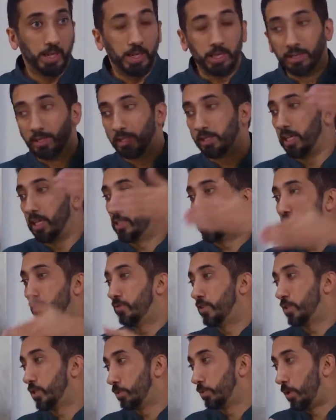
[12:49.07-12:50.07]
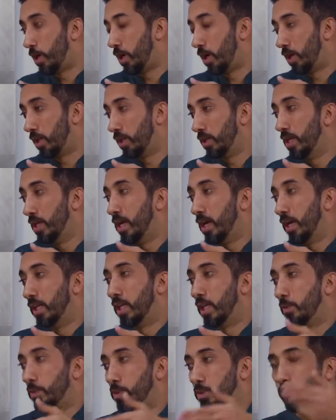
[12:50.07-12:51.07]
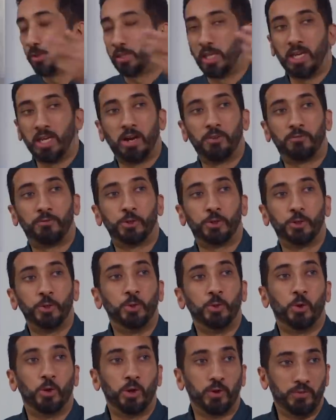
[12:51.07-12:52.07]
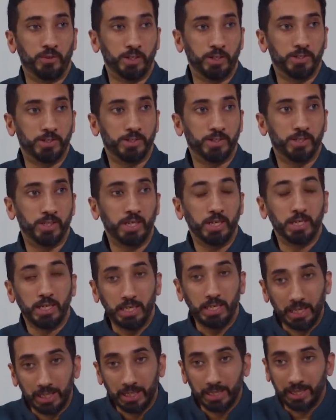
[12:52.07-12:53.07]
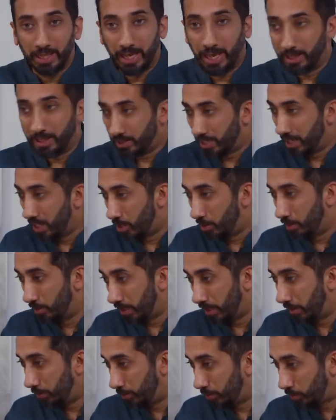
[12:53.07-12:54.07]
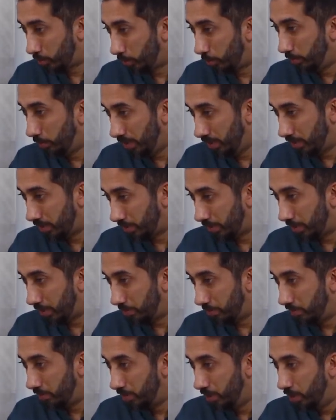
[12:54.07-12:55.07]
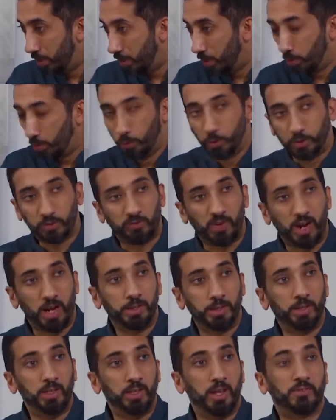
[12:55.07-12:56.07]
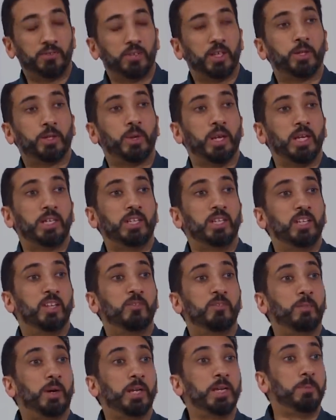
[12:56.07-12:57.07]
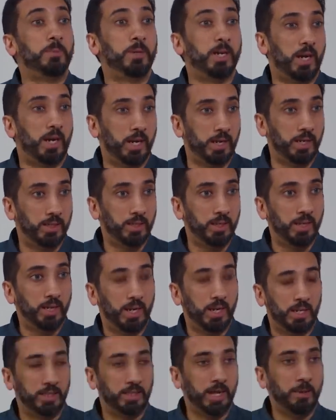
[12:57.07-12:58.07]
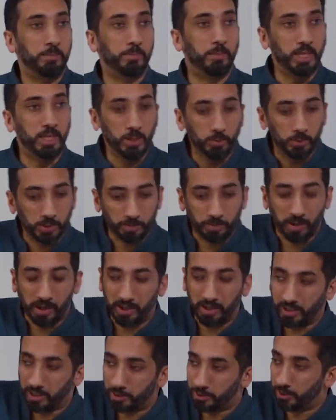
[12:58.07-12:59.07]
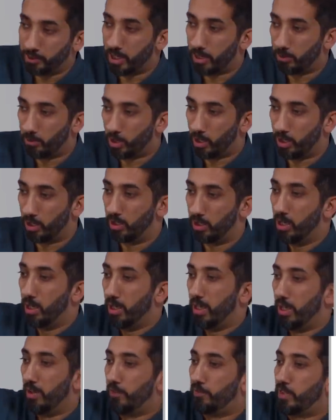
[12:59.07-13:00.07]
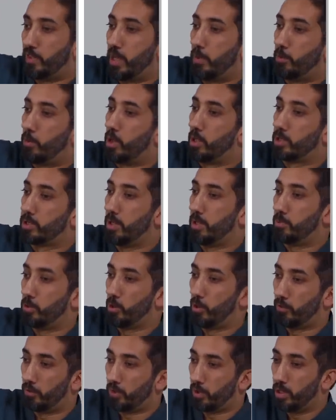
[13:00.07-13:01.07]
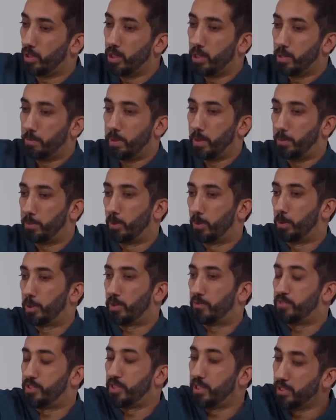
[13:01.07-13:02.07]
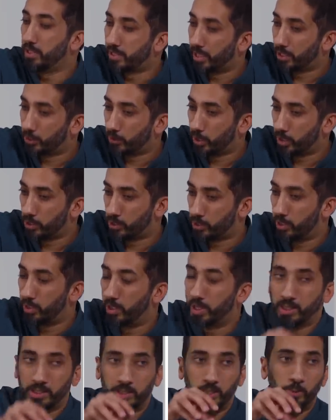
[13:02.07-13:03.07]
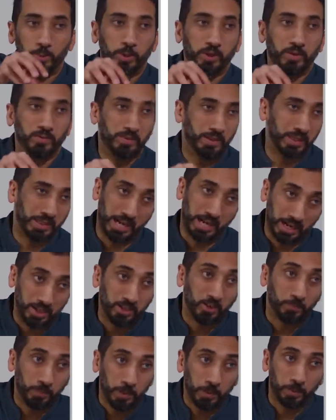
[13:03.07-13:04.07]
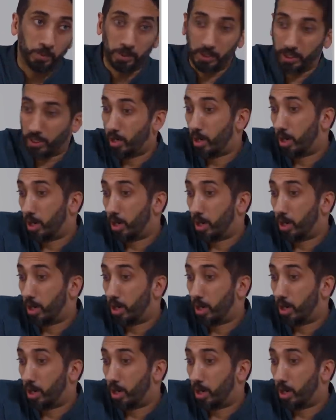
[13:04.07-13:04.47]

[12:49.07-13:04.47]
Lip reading: In the case of this wall, Allah was looking out for two orphans in that town that was so mean to them, whose father left a great deal of money behind, and that money was buried under that wall. If that wall tipped over, people would have seen that treasure. They would have, the kind of people they